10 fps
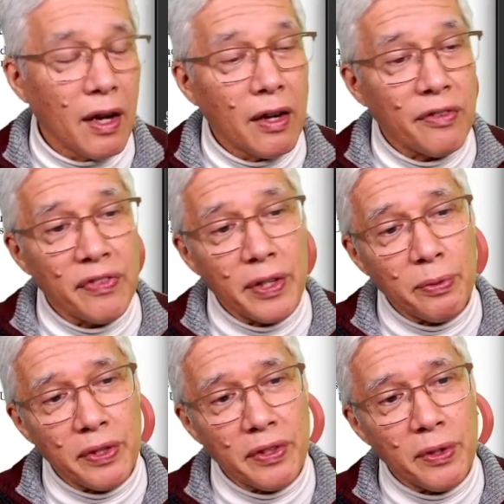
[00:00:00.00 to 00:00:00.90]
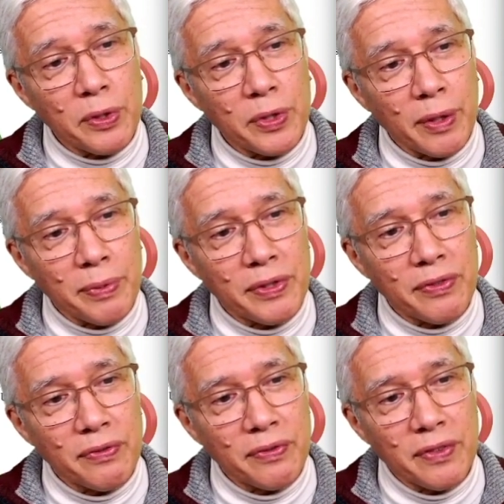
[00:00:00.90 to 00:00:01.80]
friend with no trips.
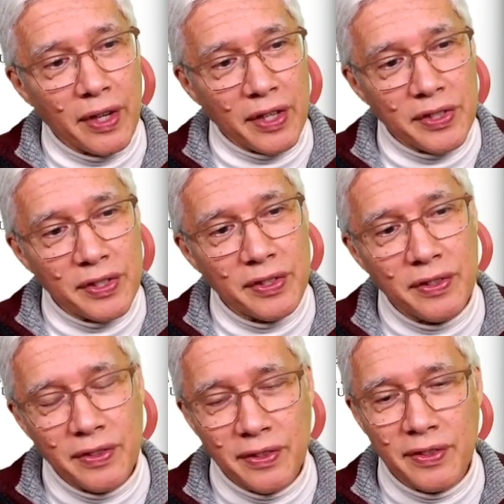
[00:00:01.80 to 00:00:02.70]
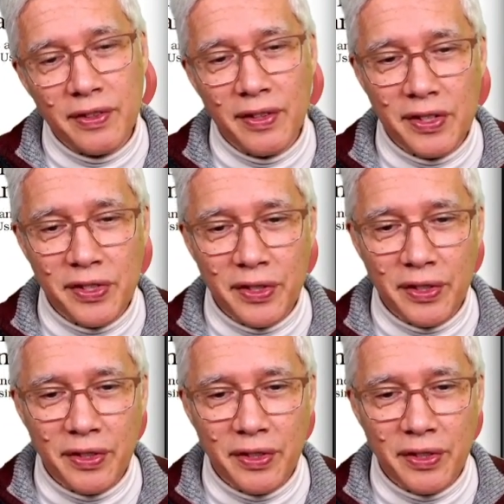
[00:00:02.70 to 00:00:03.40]
Nice. That's good.